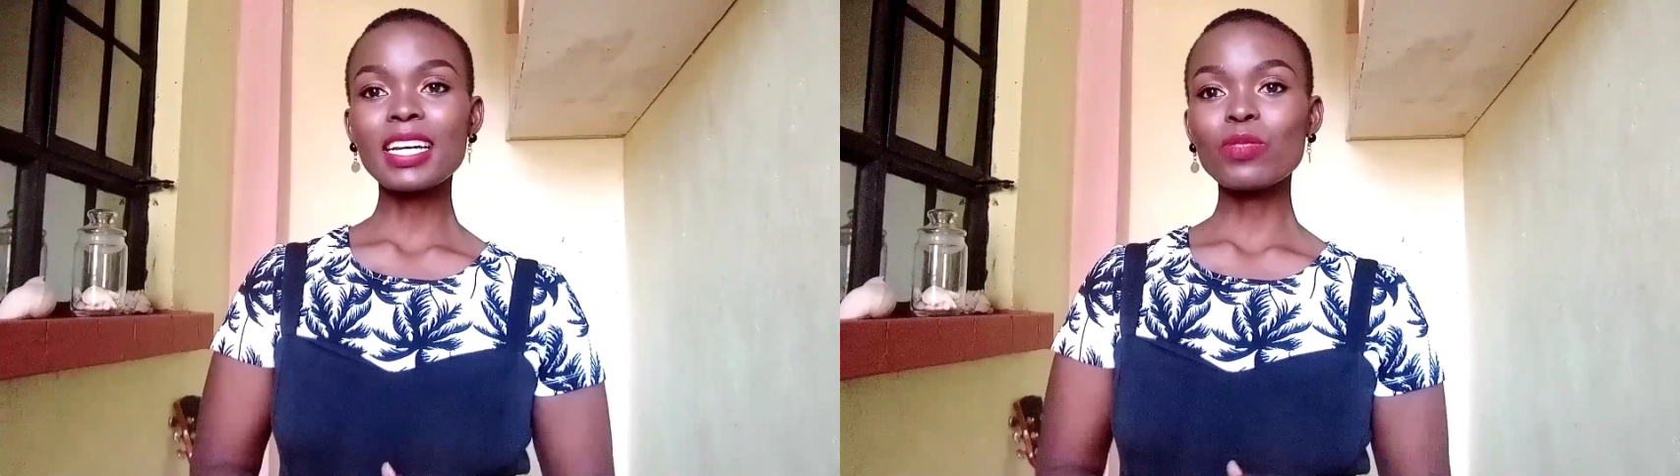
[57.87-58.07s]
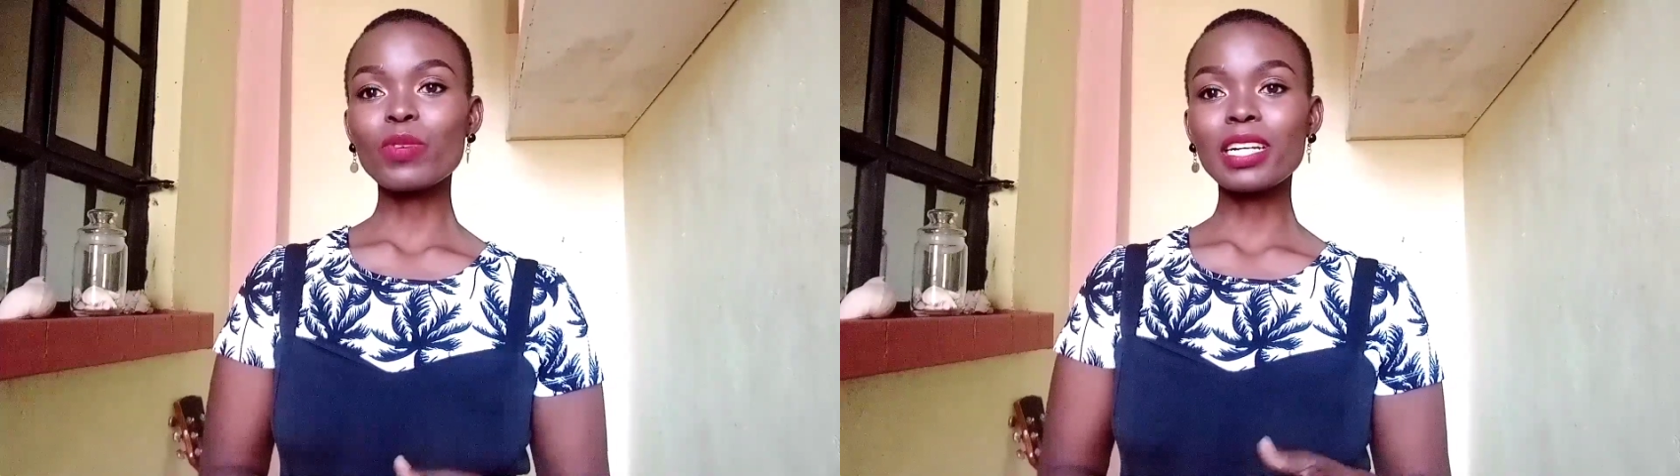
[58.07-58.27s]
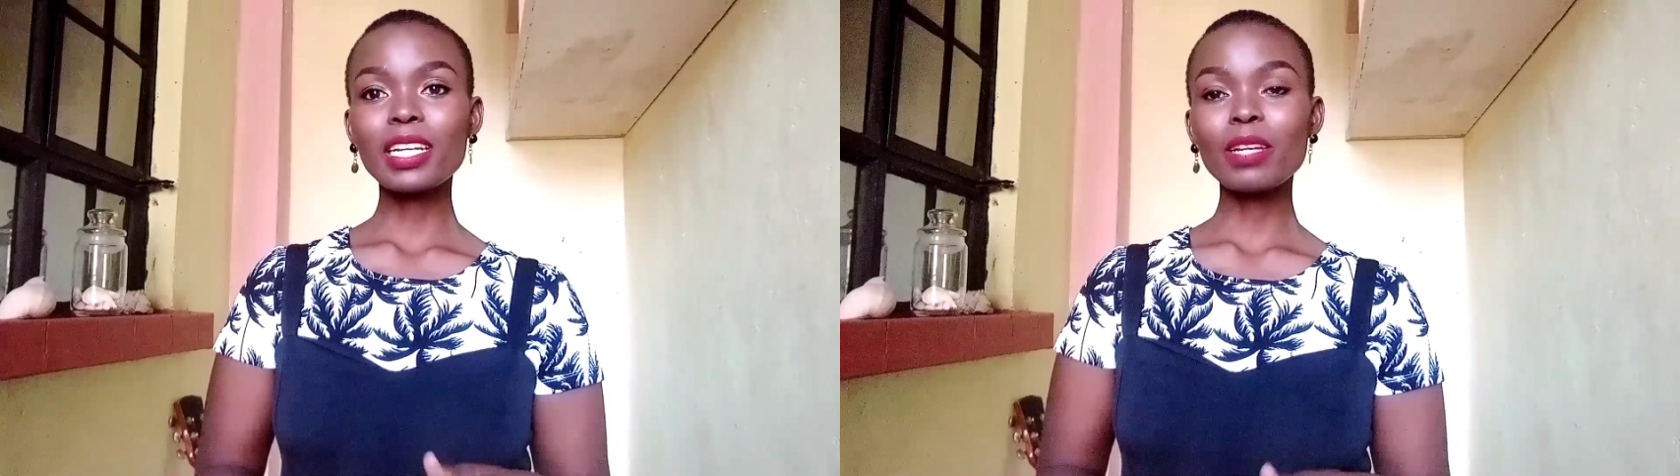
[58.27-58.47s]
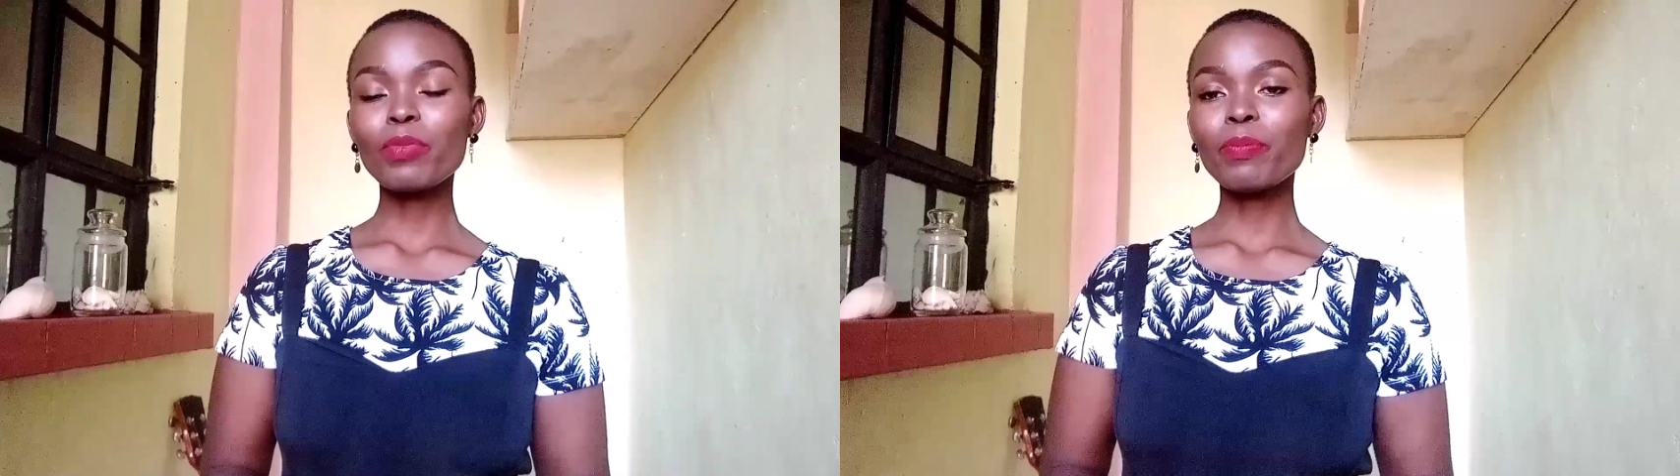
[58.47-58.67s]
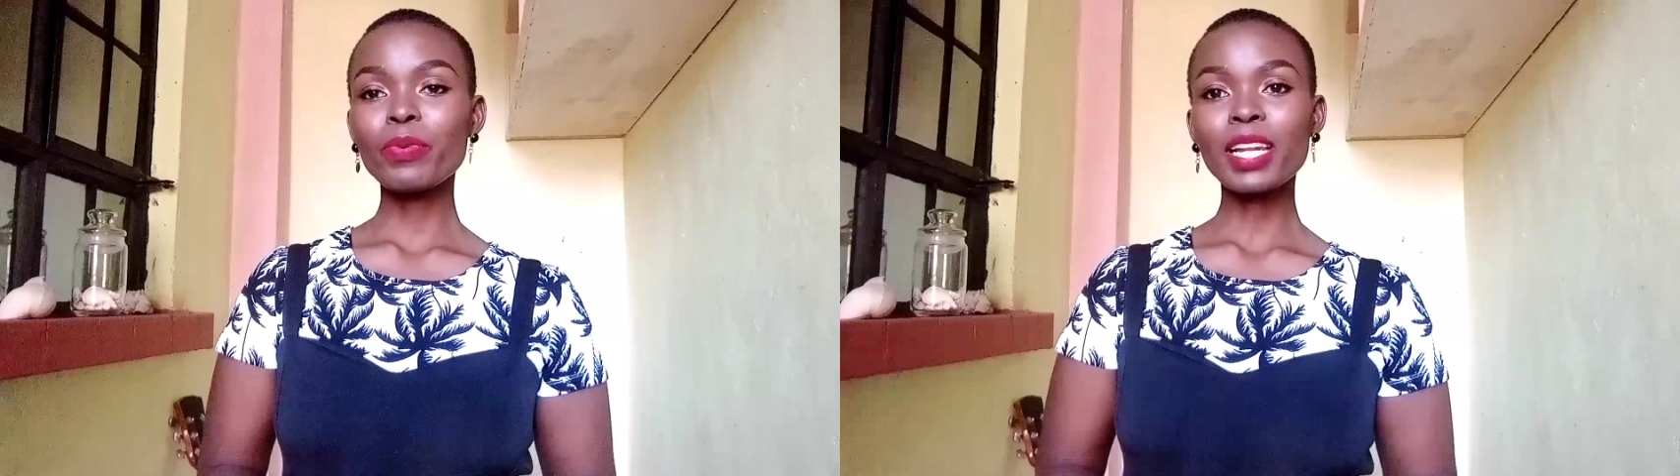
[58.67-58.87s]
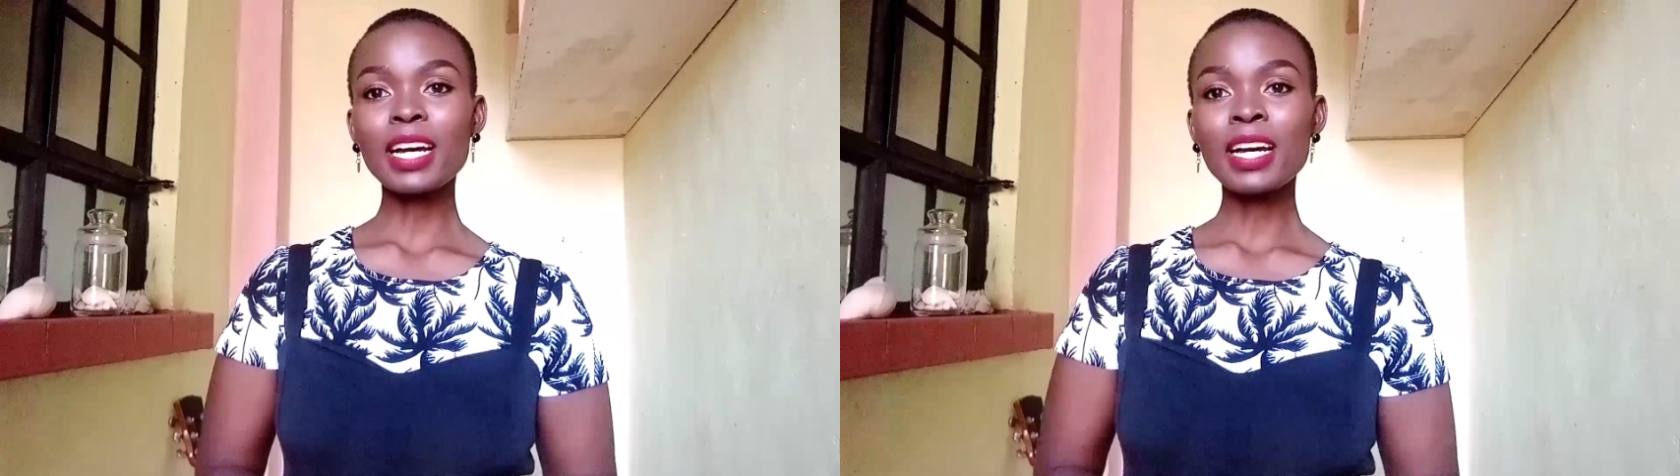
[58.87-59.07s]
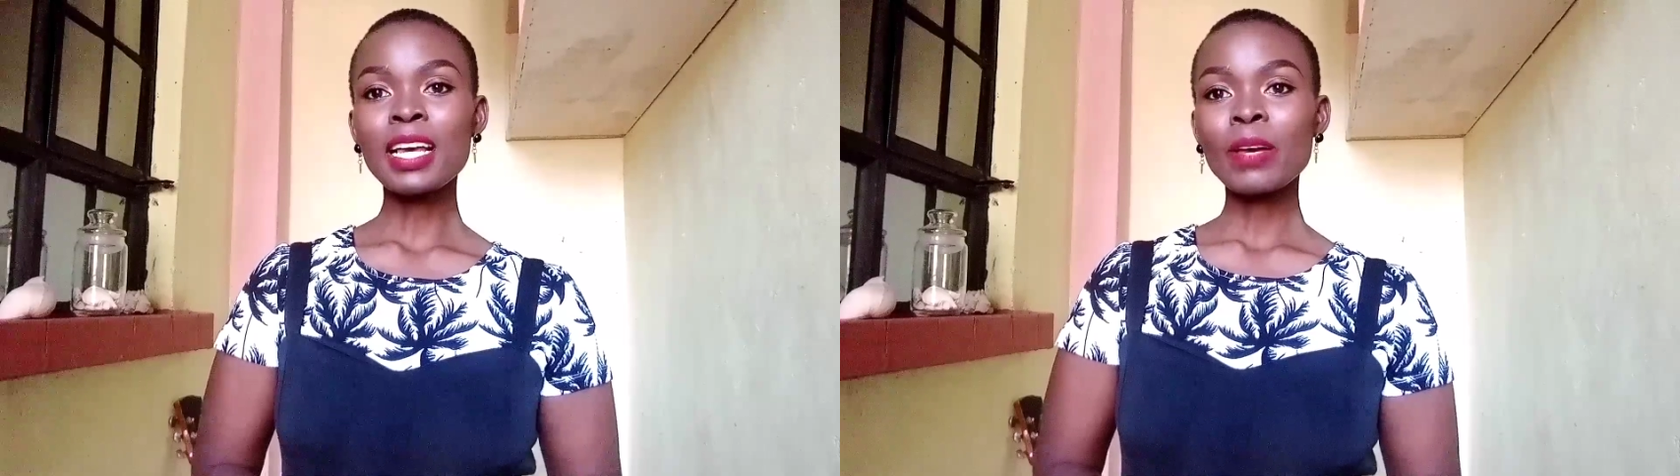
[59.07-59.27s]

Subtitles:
that were really popular